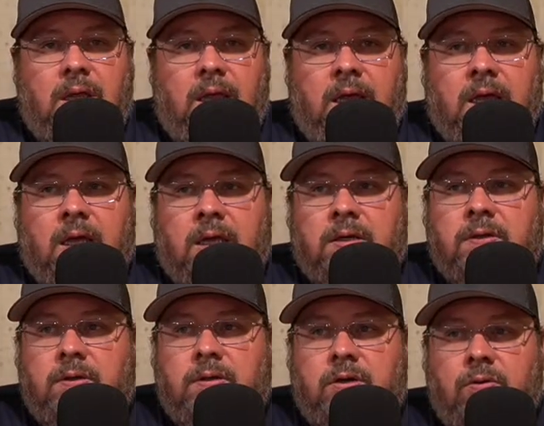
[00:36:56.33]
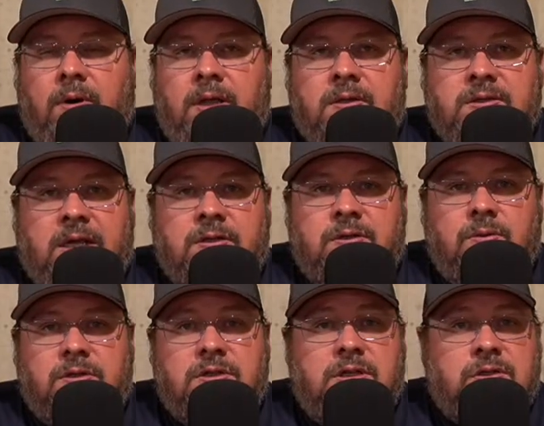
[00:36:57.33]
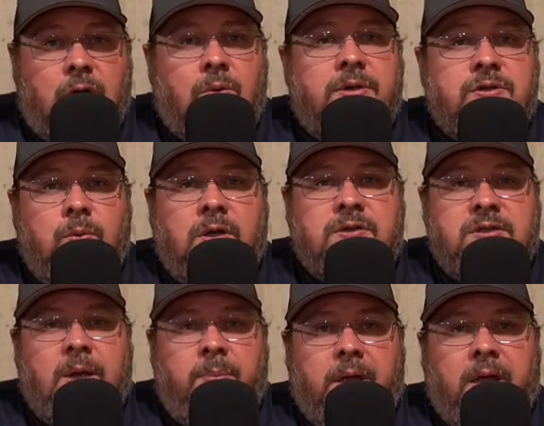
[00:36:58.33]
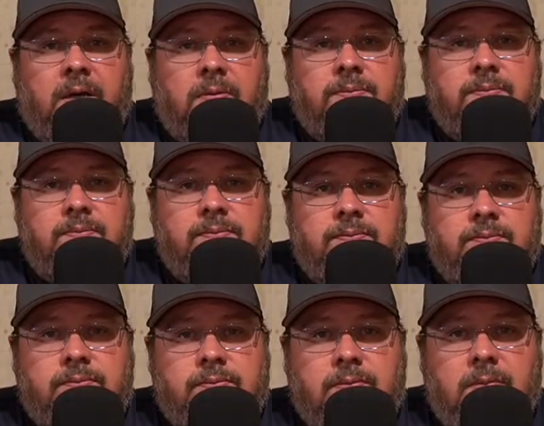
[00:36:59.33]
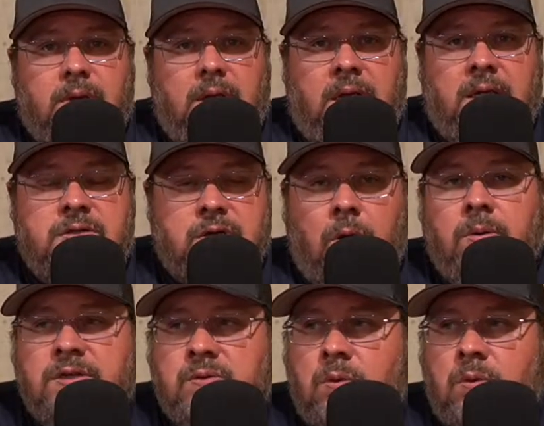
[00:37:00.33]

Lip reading: And Correa's answer was, he's always one step ahead. He's always